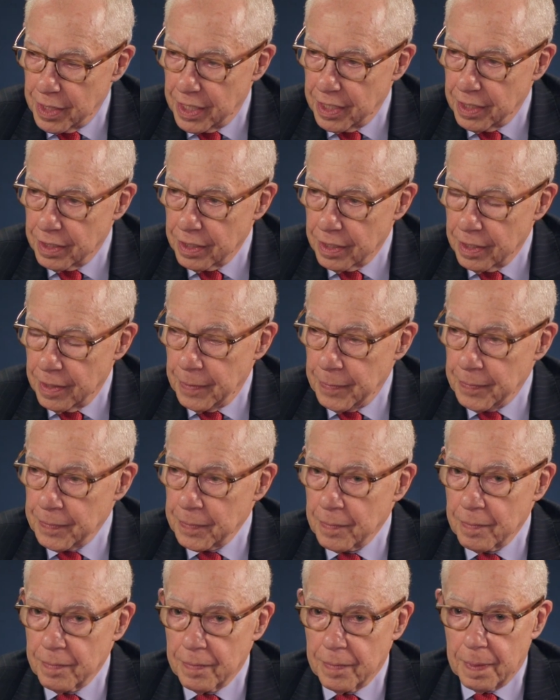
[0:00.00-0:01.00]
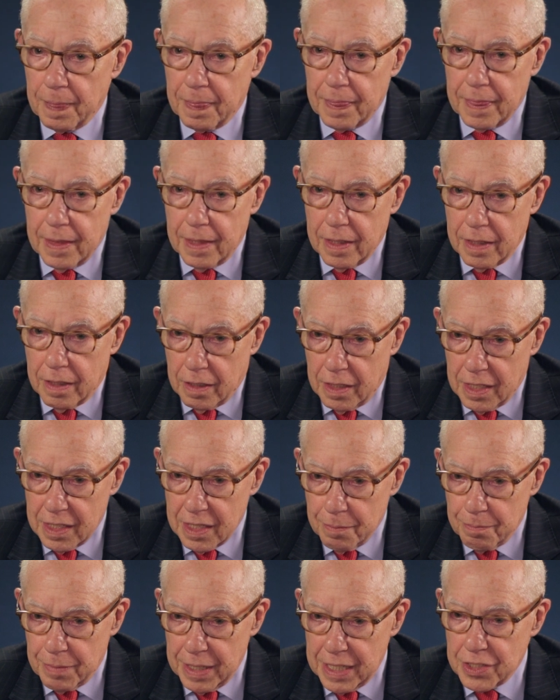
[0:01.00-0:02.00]
made
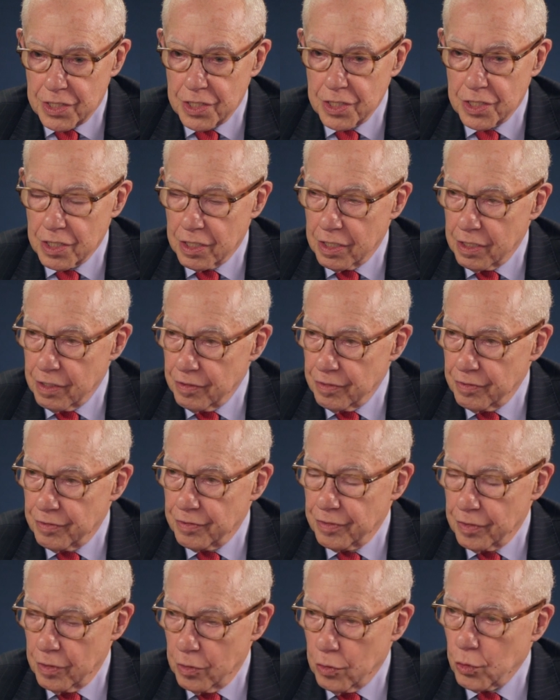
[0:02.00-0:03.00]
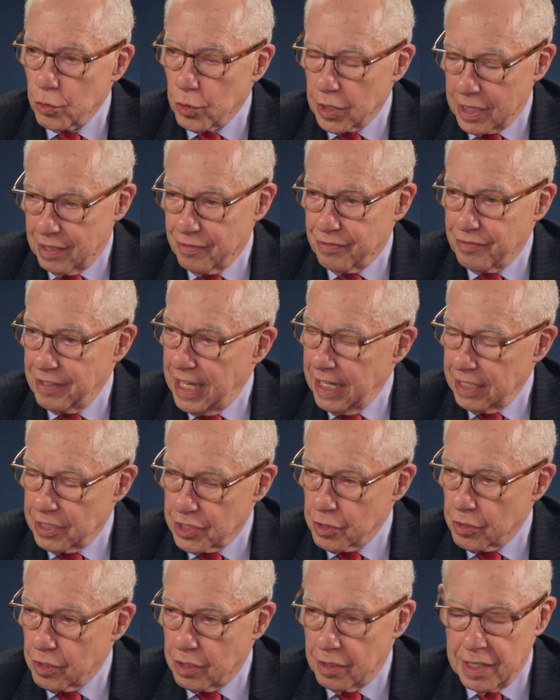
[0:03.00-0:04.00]
on the basis of what the
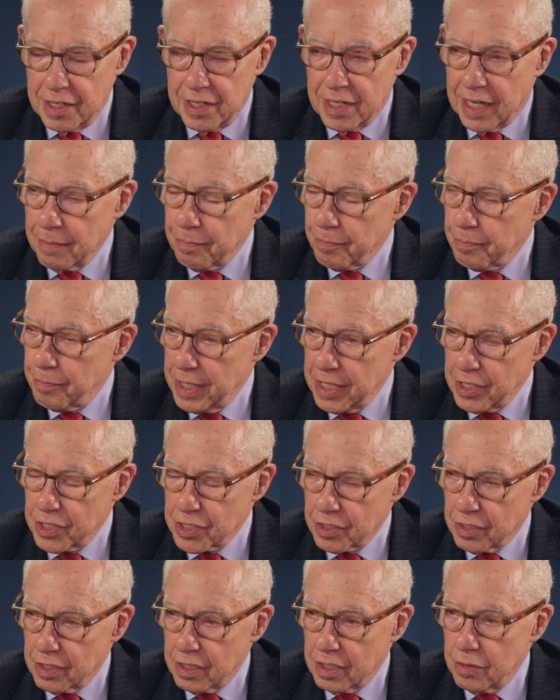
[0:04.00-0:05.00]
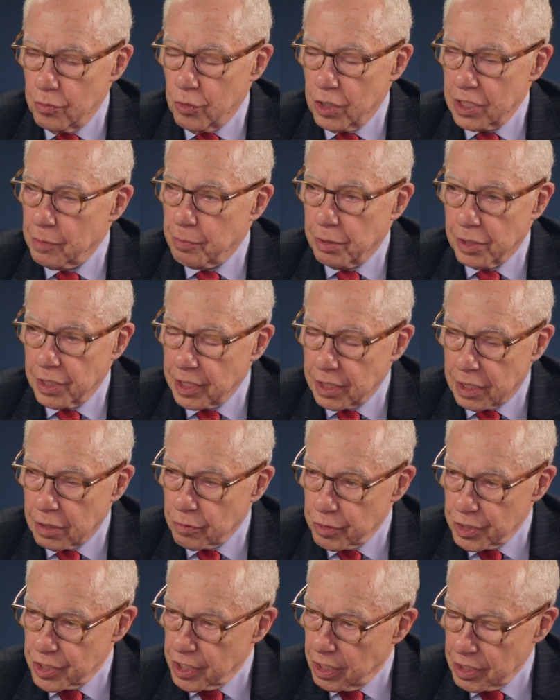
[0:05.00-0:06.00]
facts are and not based on what the
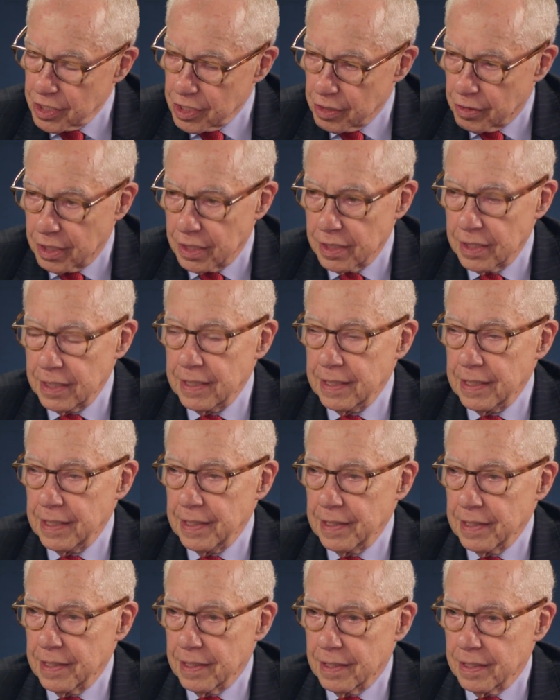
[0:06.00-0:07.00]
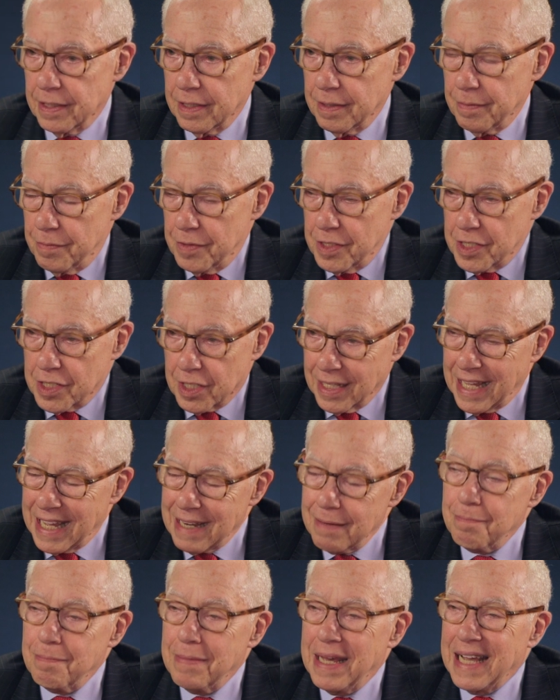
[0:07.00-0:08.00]
political results are. Um, there's a
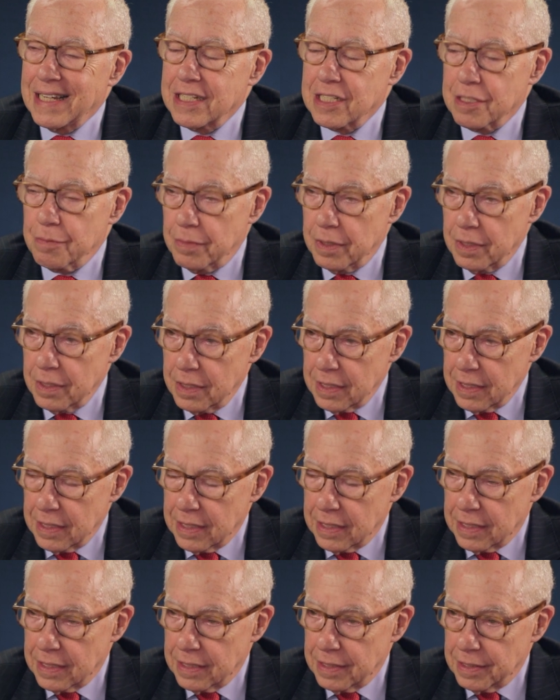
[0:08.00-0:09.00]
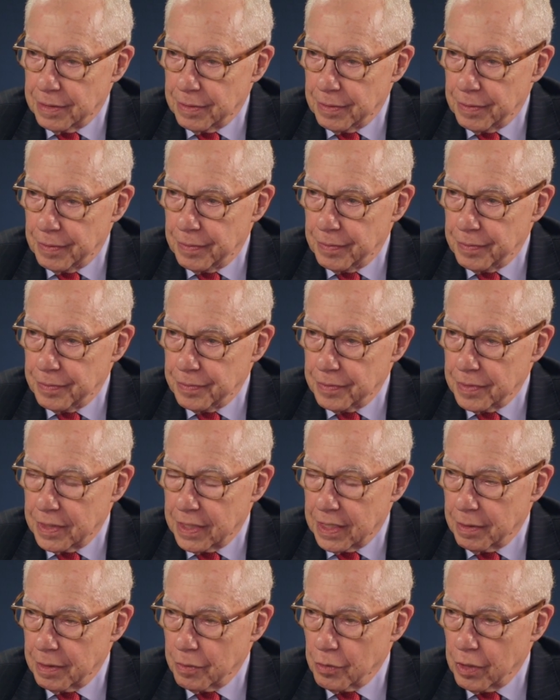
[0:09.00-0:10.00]
Latin maxim, um, and
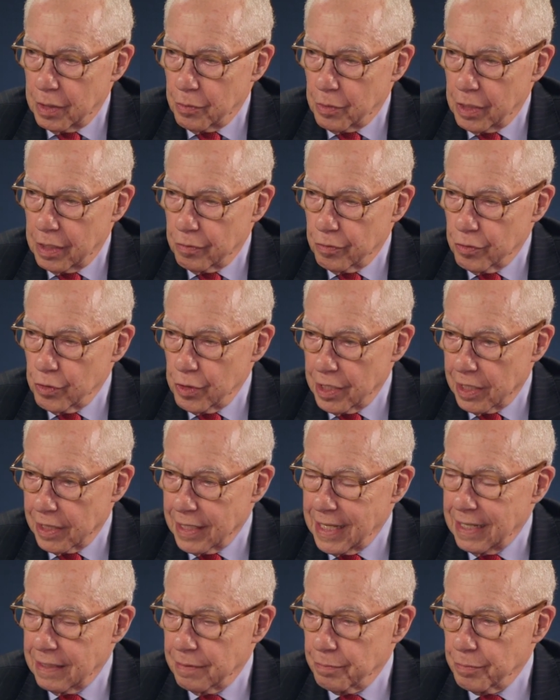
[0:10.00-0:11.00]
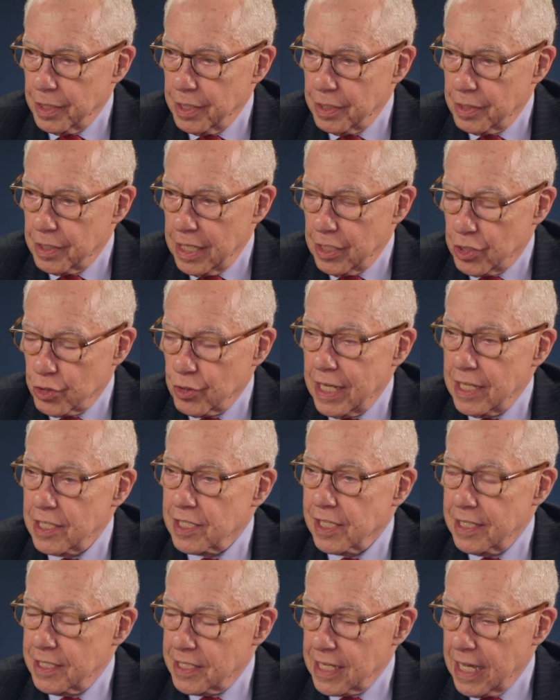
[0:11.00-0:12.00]
I don't want to, want to ruin the Latin, but it, it
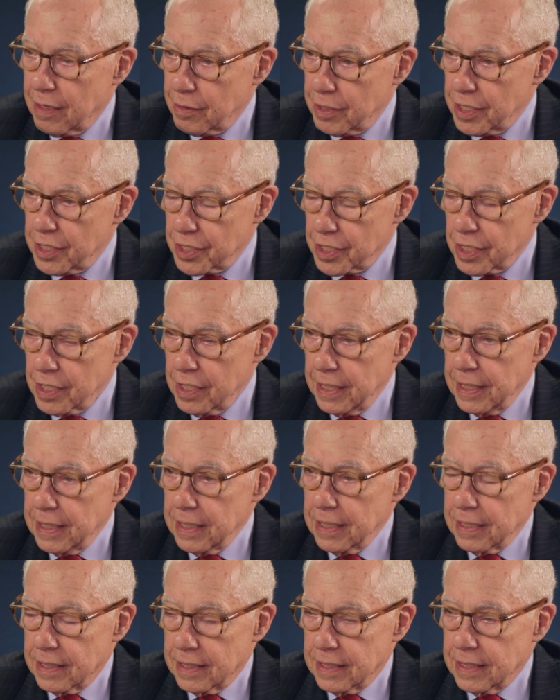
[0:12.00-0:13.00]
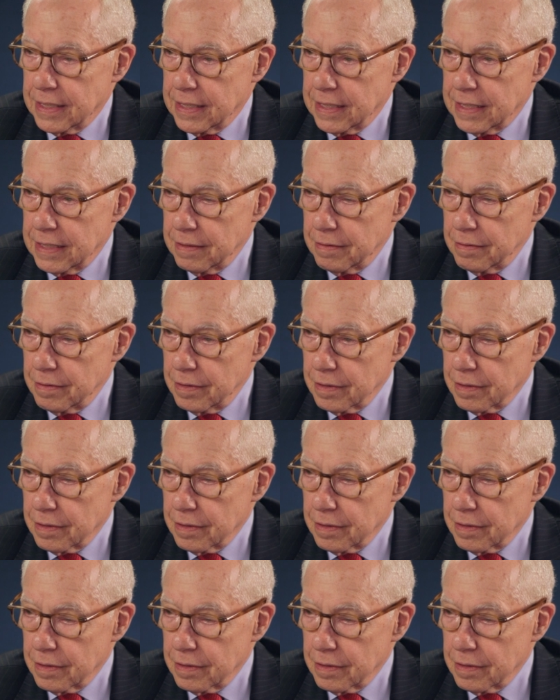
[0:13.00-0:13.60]
translates out as, uh,